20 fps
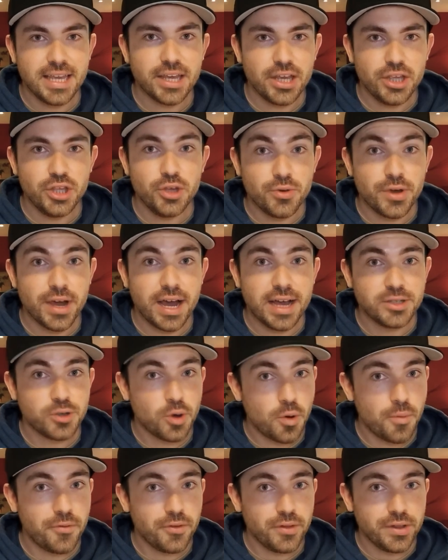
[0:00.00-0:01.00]
you guys
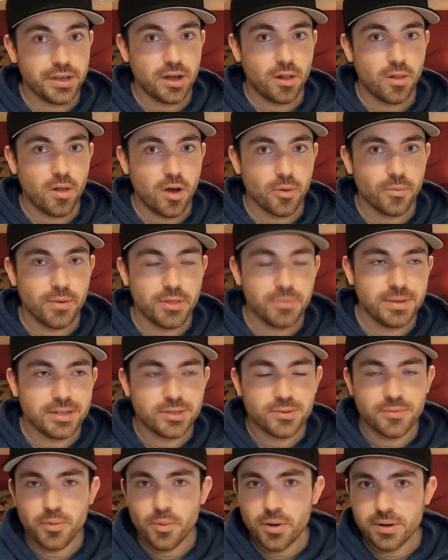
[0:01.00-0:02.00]
hopefully along with me. So if
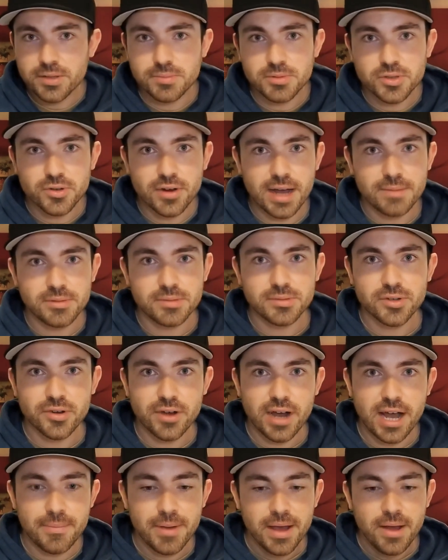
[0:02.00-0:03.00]
you want to
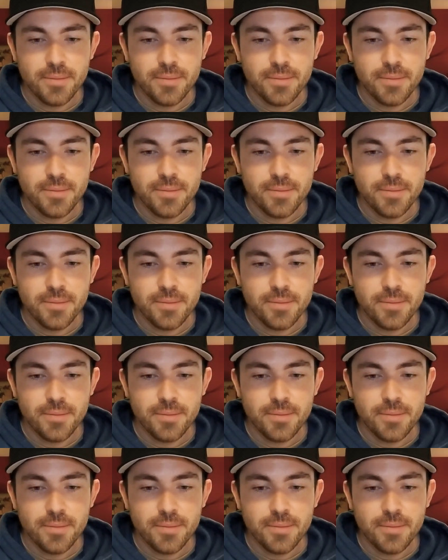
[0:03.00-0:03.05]
subscribe.